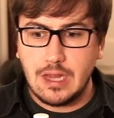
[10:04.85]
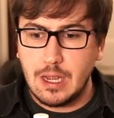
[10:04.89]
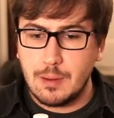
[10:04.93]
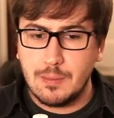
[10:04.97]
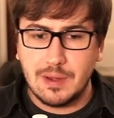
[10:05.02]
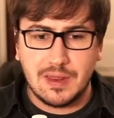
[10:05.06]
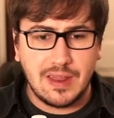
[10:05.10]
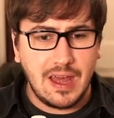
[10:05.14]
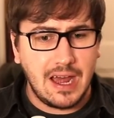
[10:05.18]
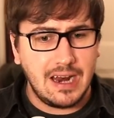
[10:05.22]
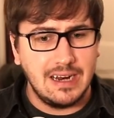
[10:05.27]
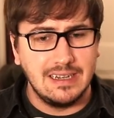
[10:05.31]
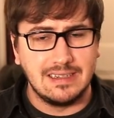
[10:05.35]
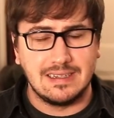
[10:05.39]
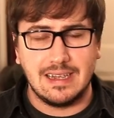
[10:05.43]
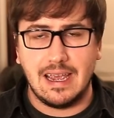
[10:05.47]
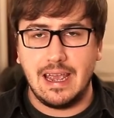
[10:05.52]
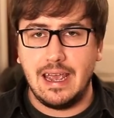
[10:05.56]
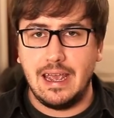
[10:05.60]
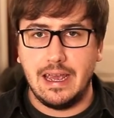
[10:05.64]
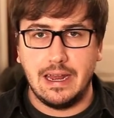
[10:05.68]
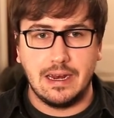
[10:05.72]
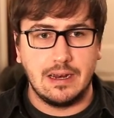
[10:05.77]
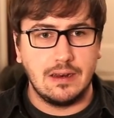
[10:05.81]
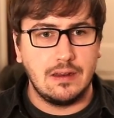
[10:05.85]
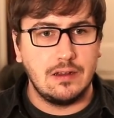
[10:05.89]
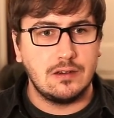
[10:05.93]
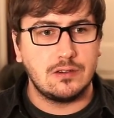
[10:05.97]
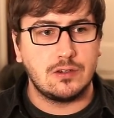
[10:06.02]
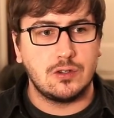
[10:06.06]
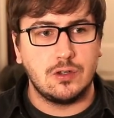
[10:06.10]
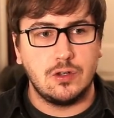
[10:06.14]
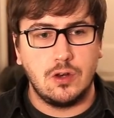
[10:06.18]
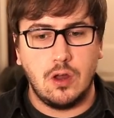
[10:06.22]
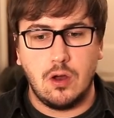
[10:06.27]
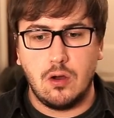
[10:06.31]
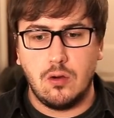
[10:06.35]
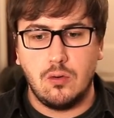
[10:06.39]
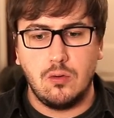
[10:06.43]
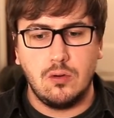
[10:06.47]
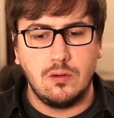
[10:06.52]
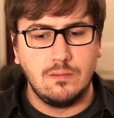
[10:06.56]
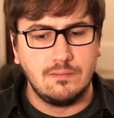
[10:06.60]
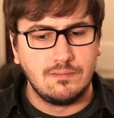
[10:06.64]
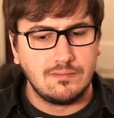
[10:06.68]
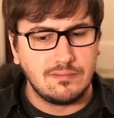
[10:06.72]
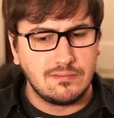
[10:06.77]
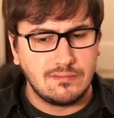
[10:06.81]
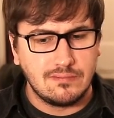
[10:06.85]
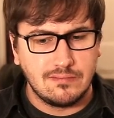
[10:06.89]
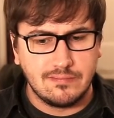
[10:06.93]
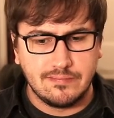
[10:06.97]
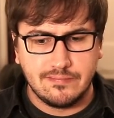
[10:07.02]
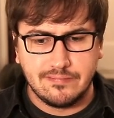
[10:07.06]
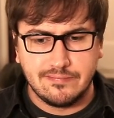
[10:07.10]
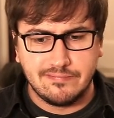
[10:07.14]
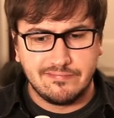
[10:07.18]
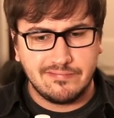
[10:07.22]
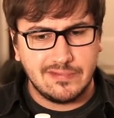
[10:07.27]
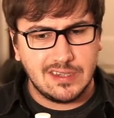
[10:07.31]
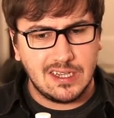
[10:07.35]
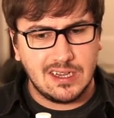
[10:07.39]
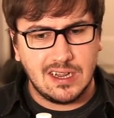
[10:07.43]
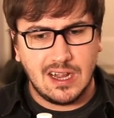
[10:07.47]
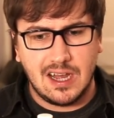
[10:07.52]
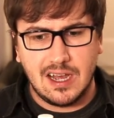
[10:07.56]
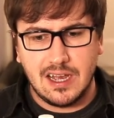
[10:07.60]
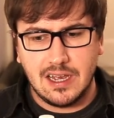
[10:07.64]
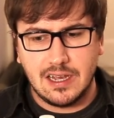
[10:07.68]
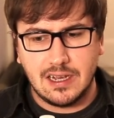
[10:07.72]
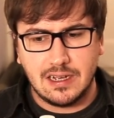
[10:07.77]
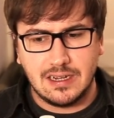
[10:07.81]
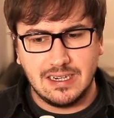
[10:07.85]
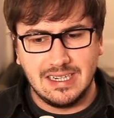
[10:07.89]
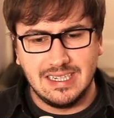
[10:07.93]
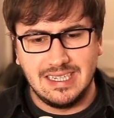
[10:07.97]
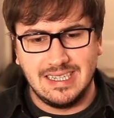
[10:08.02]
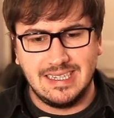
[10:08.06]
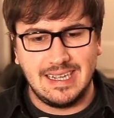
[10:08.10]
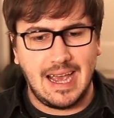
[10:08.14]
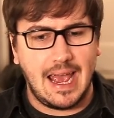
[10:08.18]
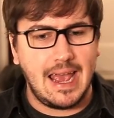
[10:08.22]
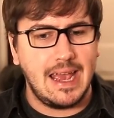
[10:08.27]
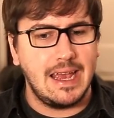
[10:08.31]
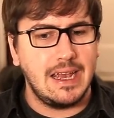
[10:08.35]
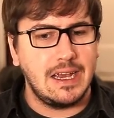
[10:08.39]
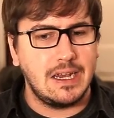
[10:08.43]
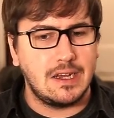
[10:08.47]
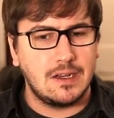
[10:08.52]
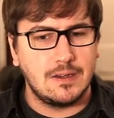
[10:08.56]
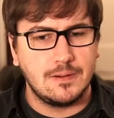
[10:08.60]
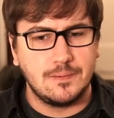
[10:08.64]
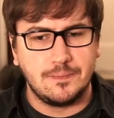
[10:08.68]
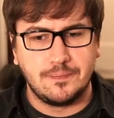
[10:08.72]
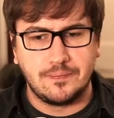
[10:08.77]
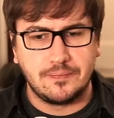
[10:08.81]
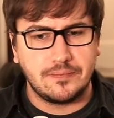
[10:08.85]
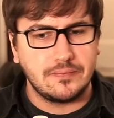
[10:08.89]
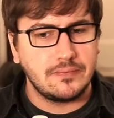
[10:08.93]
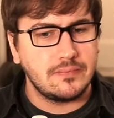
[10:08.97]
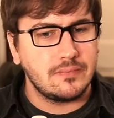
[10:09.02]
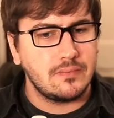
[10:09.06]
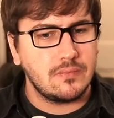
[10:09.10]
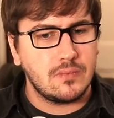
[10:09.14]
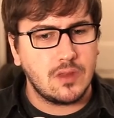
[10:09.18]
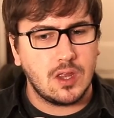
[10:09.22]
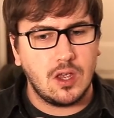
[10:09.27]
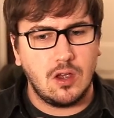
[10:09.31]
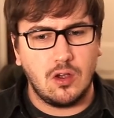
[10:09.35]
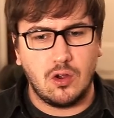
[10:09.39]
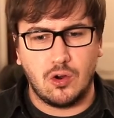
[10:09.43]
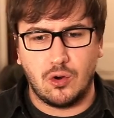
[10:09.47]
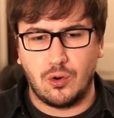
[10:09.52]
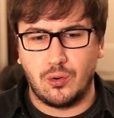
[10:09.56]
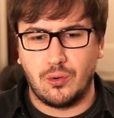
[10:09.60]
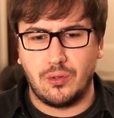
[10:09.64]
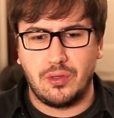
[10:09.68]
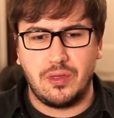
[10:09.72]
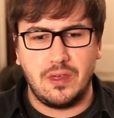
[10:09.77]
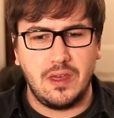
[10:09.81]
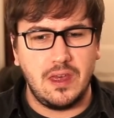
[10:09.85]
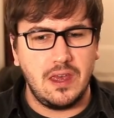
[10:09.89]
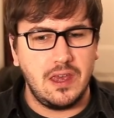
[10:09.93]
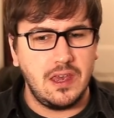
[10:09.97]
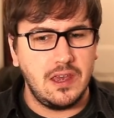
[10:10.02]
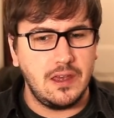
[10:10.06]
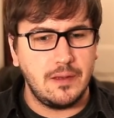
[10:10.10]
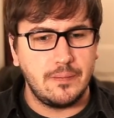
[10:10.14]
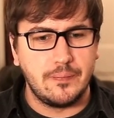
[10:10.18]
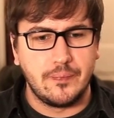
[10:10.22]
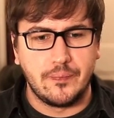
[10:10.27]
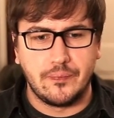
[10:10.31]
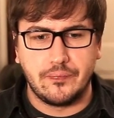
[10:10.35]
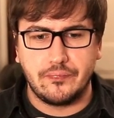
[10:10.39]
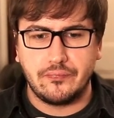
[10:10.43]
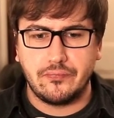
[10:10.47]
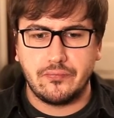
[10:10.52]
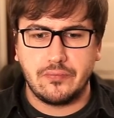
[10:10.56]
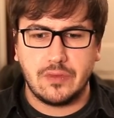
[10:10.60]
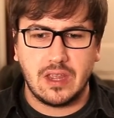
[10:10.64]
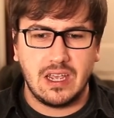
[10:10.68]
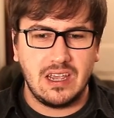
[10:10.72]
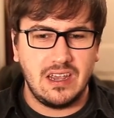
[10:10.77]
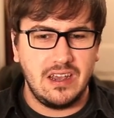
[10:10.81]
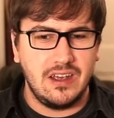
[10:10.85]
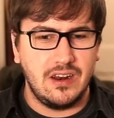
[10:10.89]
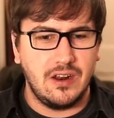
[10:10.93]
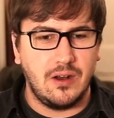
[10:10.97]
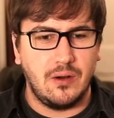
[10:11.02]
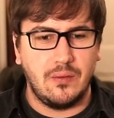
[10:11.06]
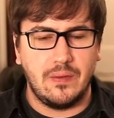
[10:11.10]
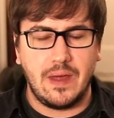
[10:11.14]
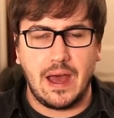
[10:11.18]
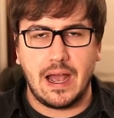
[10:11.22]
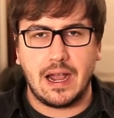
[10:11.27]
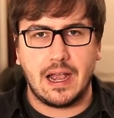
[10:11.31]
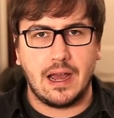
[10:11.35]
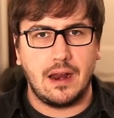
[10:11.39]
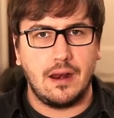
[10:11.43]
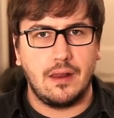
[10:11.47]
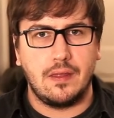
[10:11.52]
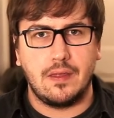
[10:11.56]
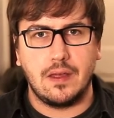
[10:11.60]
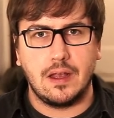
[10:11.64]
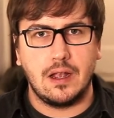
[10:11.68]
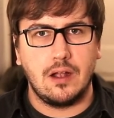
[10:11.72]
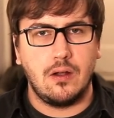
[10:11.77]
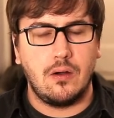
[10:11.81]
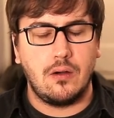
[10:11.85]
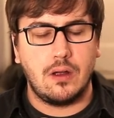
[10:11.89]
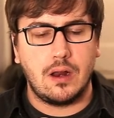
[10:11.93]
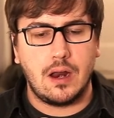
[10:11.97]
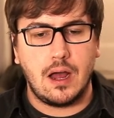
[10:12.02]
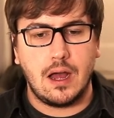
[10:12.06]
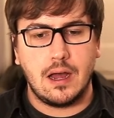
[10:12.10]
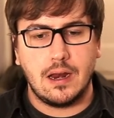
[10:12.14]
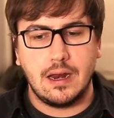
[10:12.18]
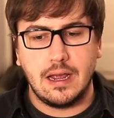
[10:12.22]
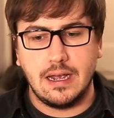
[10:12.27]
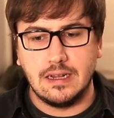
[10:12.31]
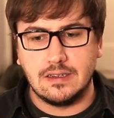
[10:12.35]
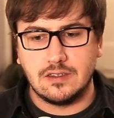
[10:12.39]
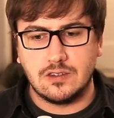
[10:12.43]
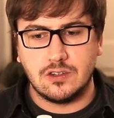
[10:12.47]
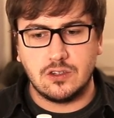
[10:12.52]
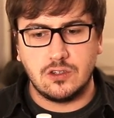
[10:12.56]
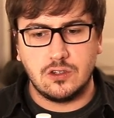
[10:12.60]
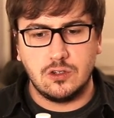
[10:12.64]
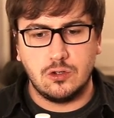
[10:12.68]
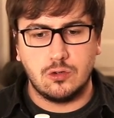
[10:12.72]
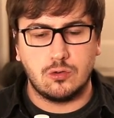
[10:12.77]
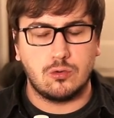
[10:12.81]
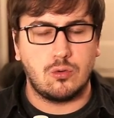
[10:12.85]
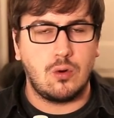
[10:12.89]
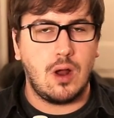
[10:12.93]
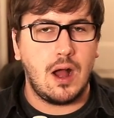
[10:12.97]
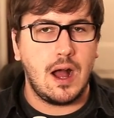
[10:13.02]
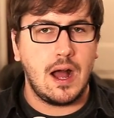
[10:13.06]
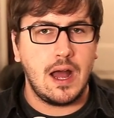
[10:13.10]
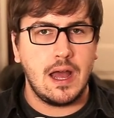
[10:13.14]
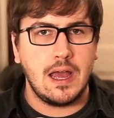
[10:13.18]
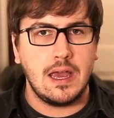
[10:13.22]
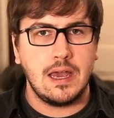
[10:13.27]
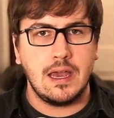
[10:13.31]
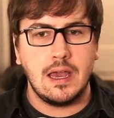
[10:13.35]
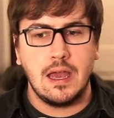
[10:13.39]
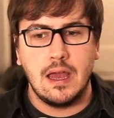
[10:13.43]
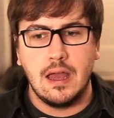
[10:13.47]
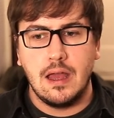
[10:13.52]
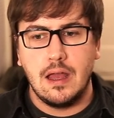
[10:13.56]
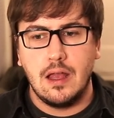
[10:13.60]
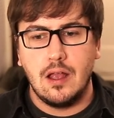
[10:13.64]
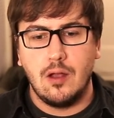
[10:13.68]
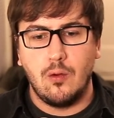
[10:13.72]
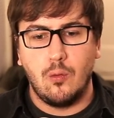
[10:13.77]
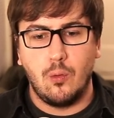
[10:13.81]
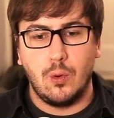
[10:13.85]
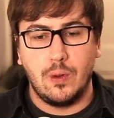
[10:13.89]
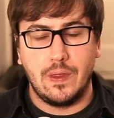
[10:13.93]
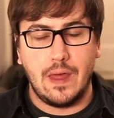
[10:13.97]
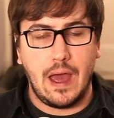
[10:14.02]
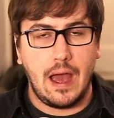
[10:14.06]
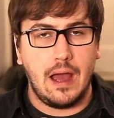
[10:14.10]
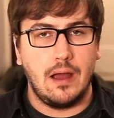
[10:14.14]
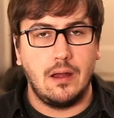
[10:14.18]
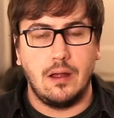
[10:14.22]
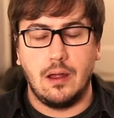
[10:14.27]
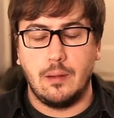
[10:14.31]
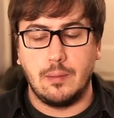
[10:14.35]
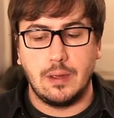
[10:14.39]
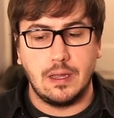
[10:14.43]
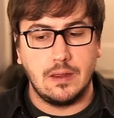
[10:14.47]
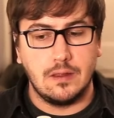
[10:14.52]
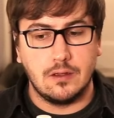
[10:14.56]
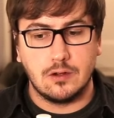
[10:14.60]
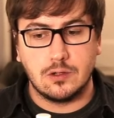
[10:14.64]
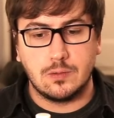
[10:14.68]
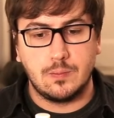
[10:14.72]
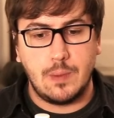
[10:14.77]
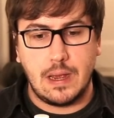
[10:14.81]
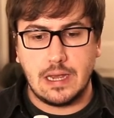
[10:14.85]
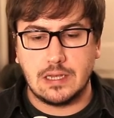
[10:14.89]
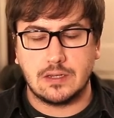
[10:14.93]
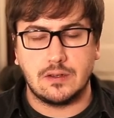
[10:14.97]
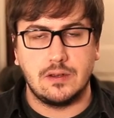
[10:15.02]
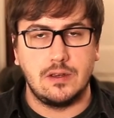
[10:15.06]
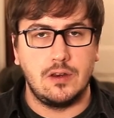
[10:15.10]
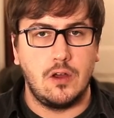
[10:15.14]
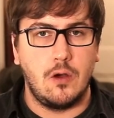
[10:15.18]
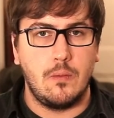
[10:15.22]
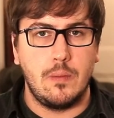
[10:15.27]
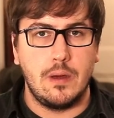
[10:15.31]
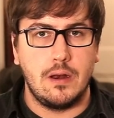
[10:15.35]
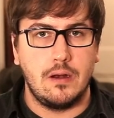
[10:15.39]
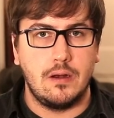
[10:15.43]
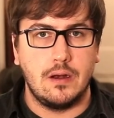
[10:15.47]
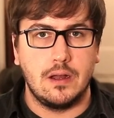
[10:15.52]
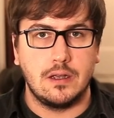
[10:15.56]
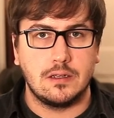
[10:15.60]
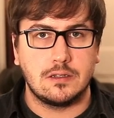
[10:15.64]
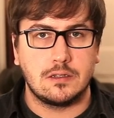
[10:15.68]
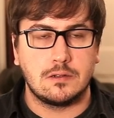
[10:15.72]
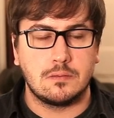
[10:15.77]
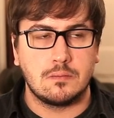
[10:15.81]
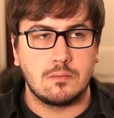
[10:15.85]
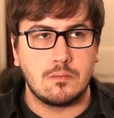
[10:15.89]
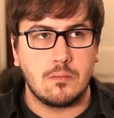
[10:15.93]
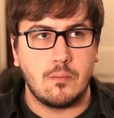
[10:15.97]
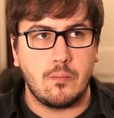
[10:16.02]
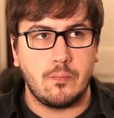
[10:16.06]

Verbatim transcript: But that is it. There's no like dank, earthy, you know, that kind of thing going on. It's dry with I mean, there's basically no bitterness.